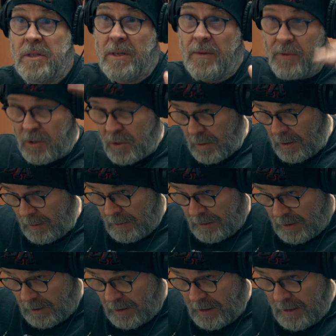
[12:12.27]
if you're doing it with
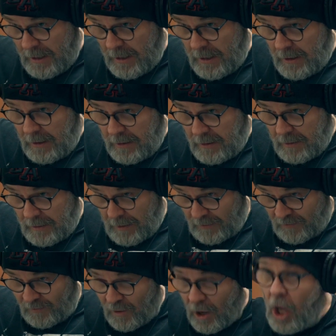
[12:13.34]
the
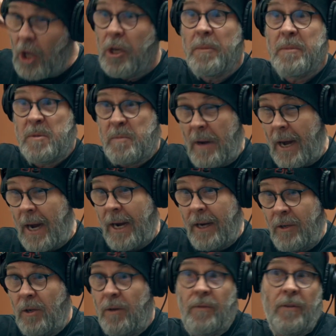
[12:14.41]
volumes
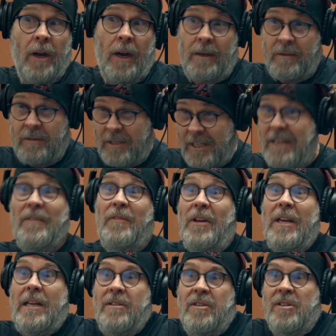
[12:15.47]
behind you, you've got
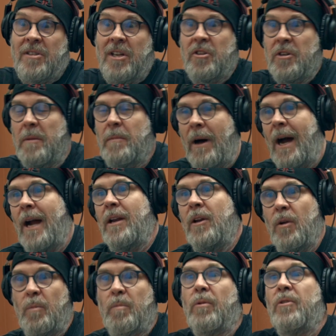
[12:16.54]
TVs essentially behind
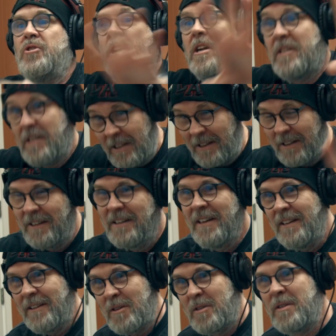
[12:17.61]
you projecting the
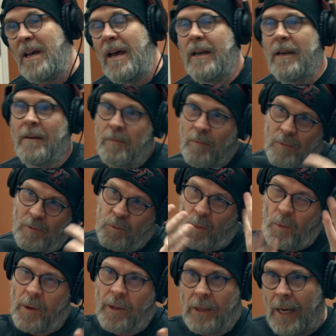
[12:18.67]
set and
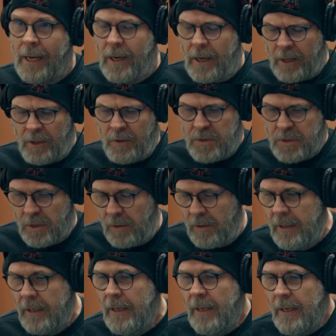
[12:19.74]
throwing light on you. So
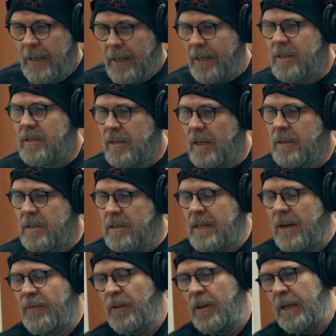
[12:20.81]
it's
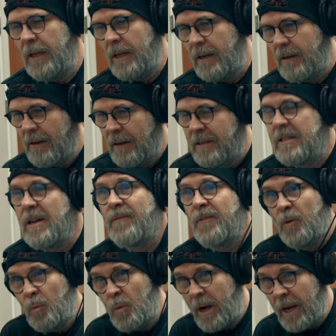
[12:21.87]
definitely a
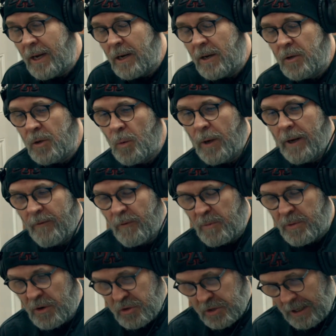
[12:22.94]
different way and a new way of
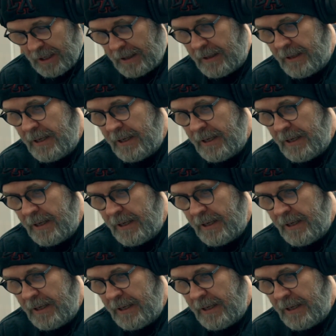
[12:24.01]
approaching it.